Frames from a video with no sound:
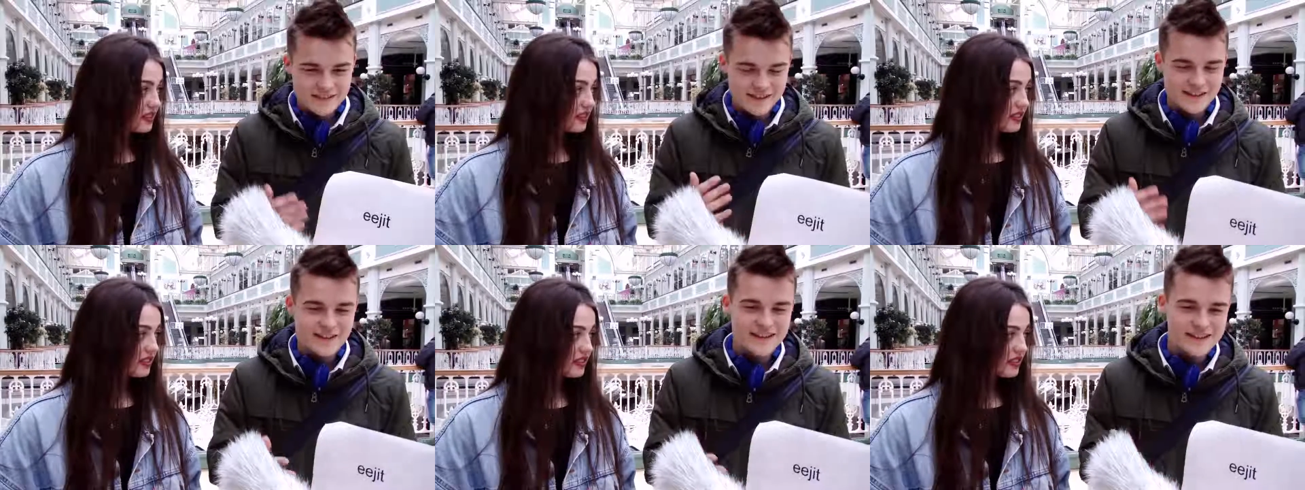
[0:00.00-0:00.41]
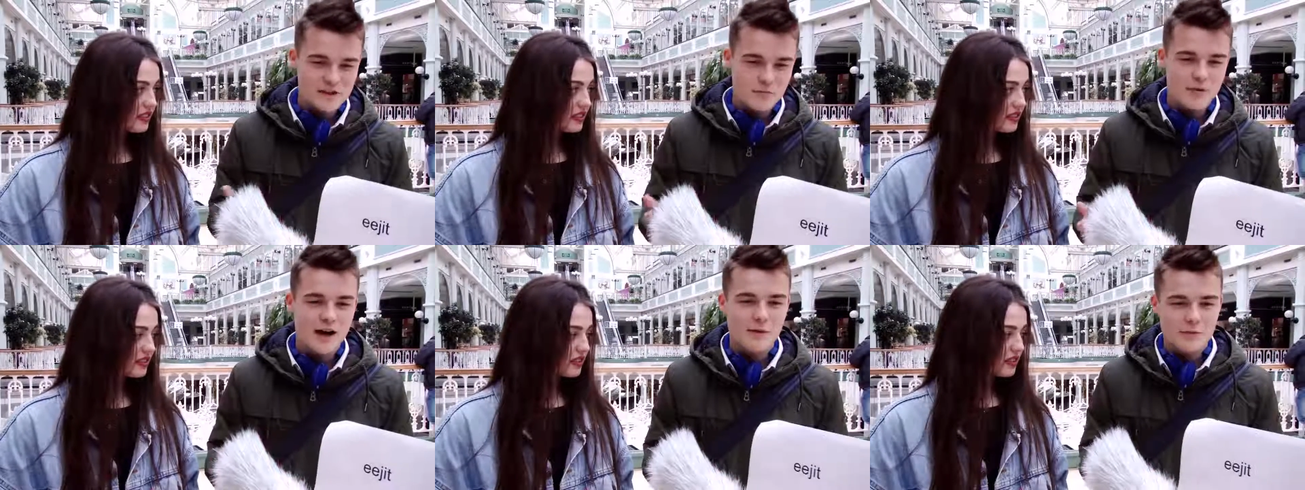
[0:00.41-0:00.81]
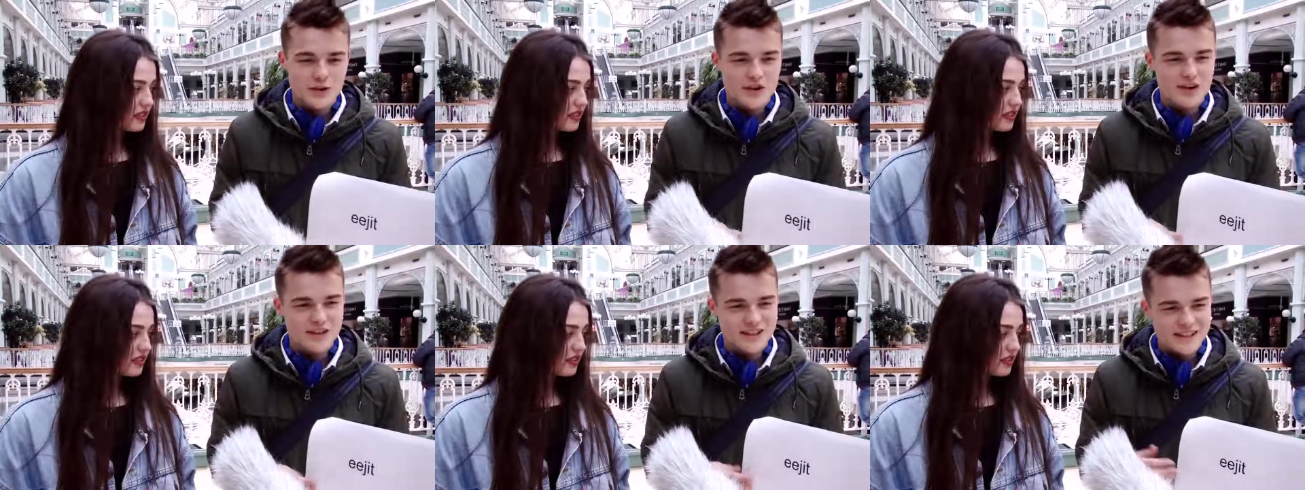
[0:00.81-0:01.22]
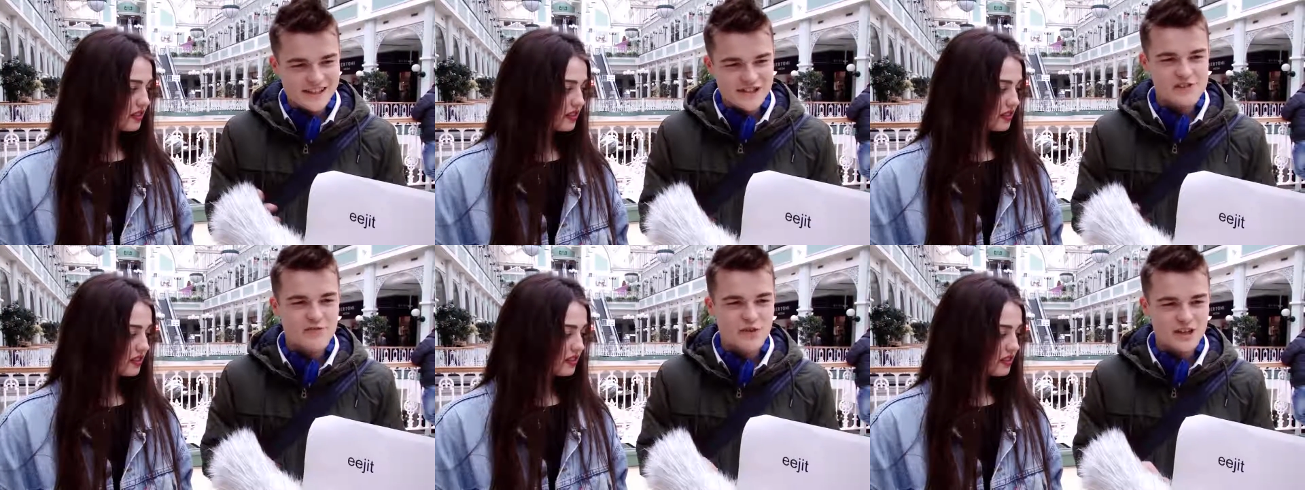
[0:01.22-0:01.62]
Speaker 1: Like, like your mom would call you an
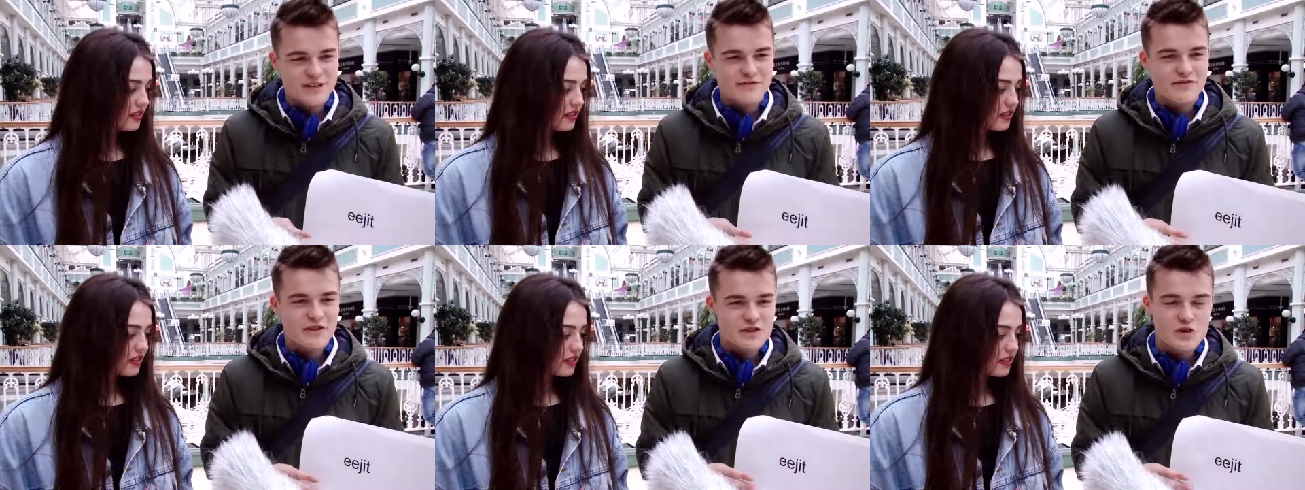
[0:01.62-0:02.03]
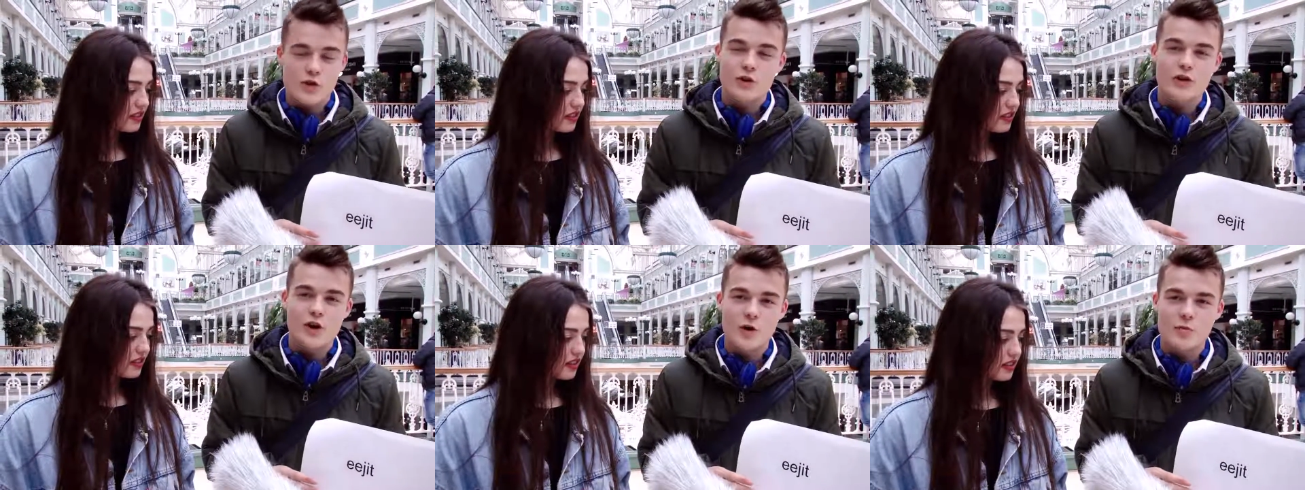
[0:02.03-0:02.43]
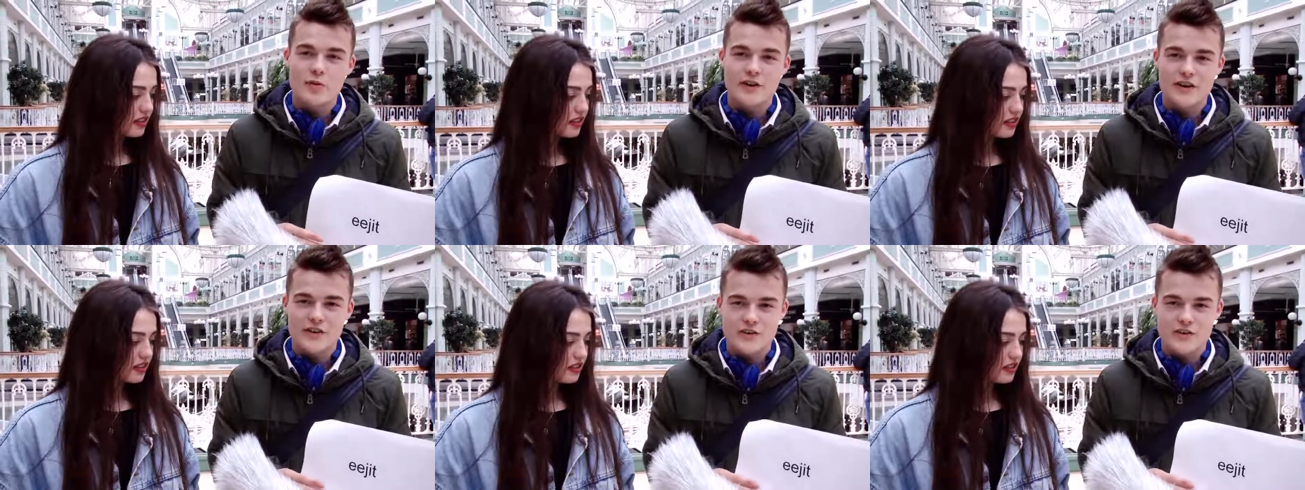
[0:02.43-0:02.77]
eejit for leaving the door open